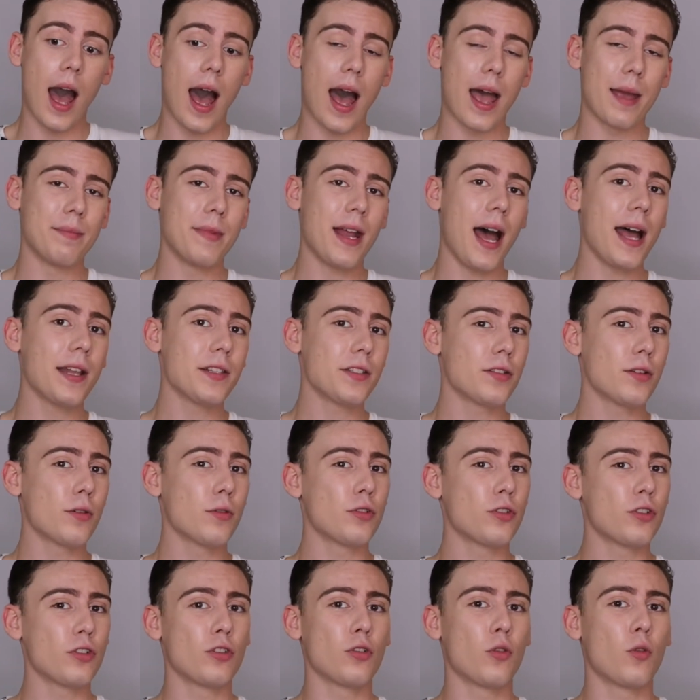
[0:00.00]
I'm not
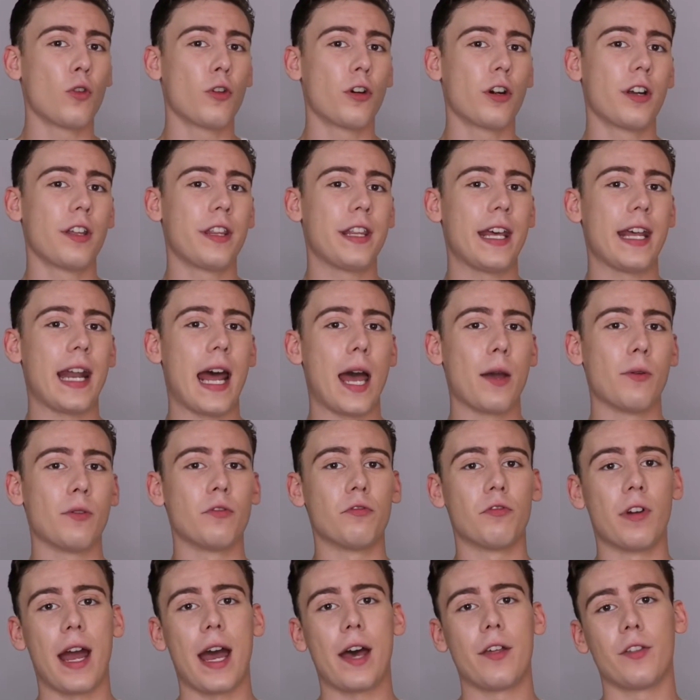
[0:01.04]
so sure that I
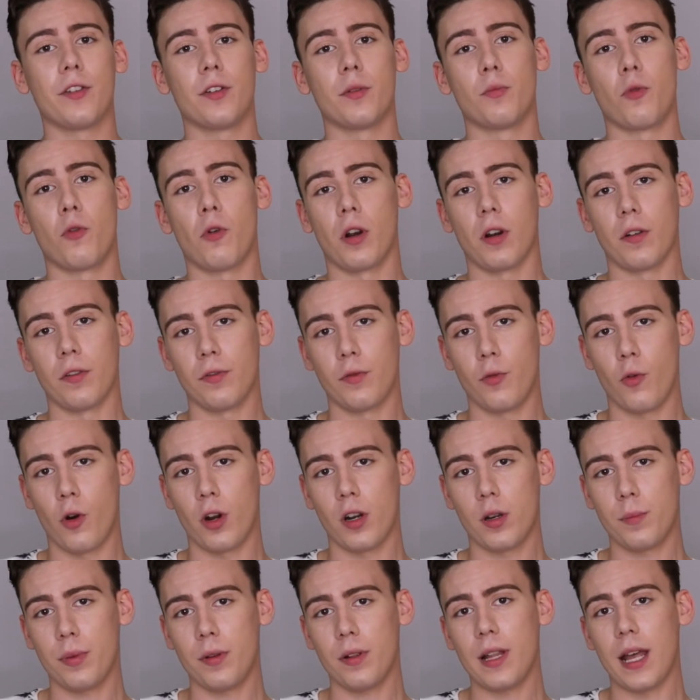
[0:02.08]
would rather more
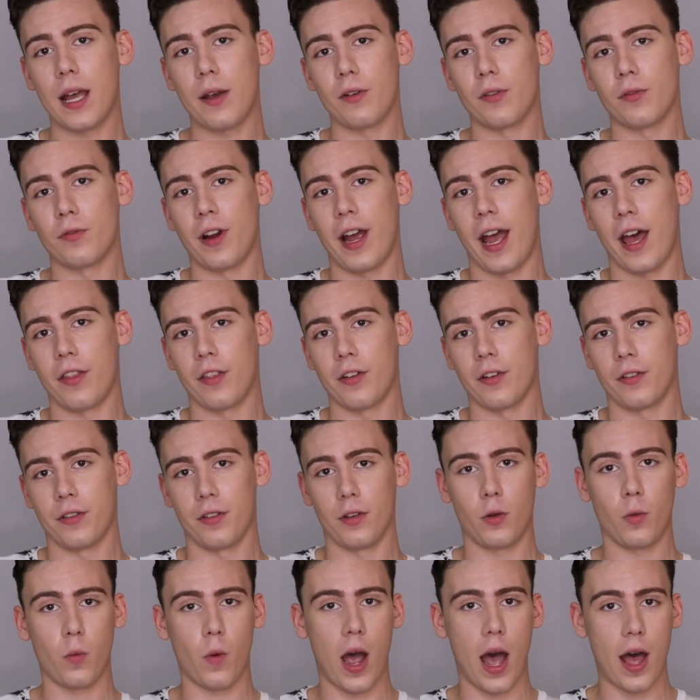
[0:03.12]
affordable. I would rather
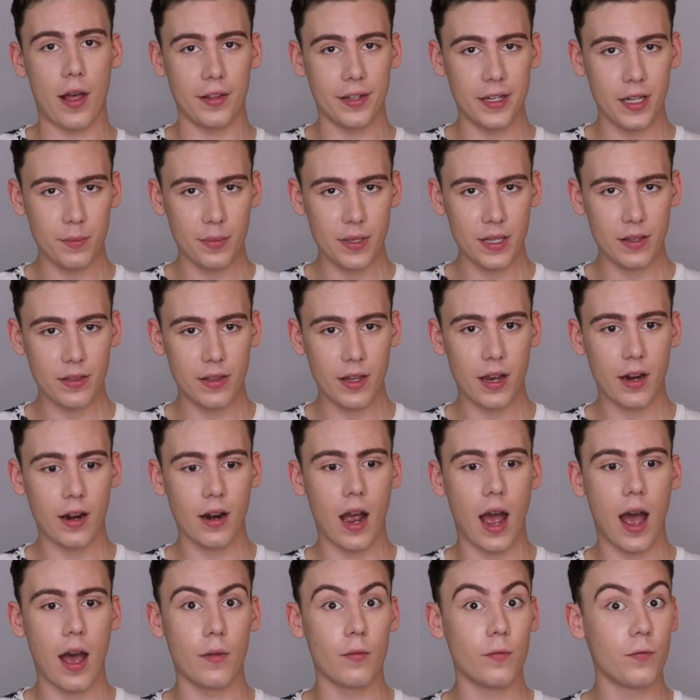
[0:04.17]
the quality be
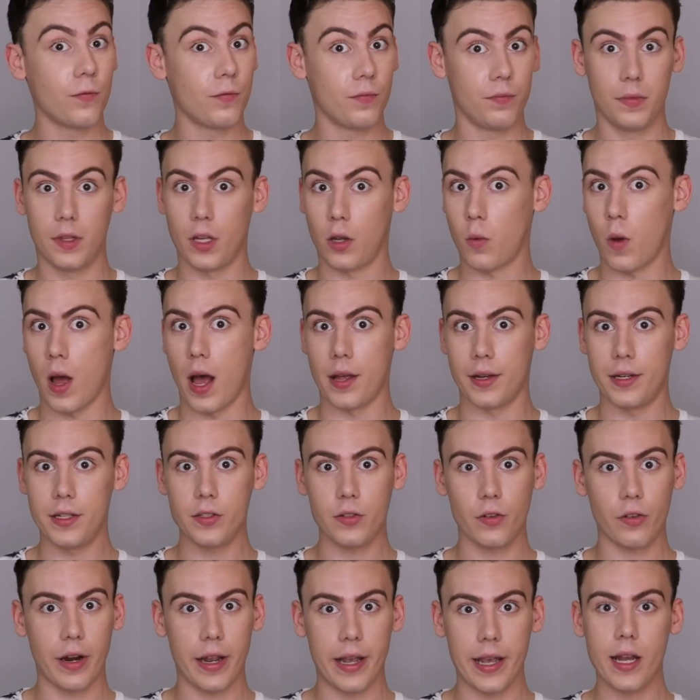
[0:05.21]
there. The
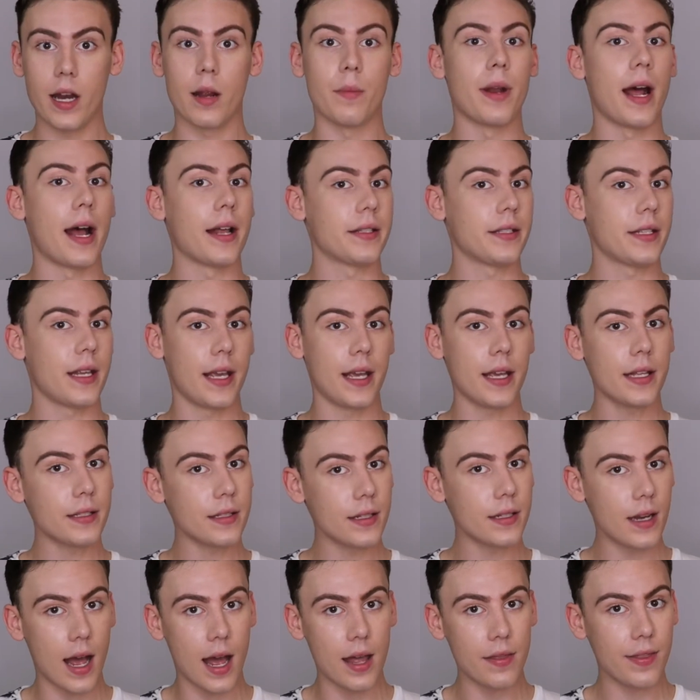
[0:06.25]
quality's great. I'm not saying
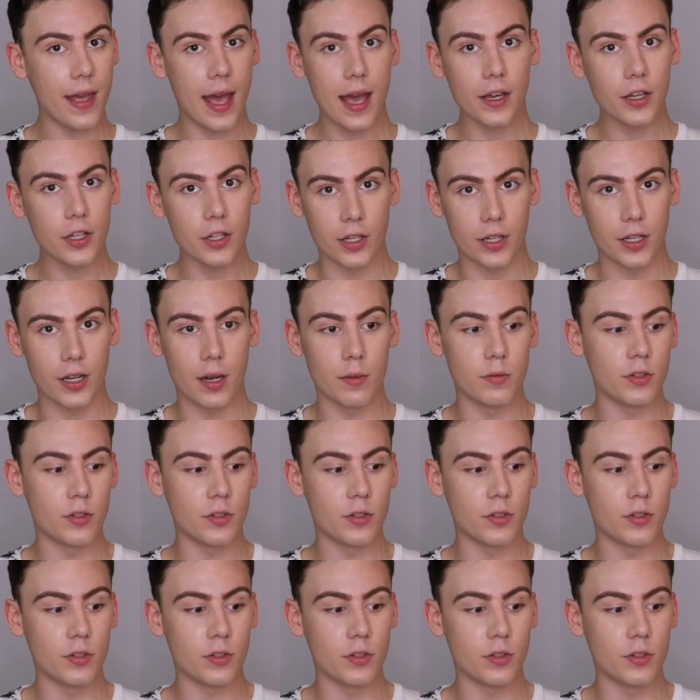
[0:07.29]
it's not that good.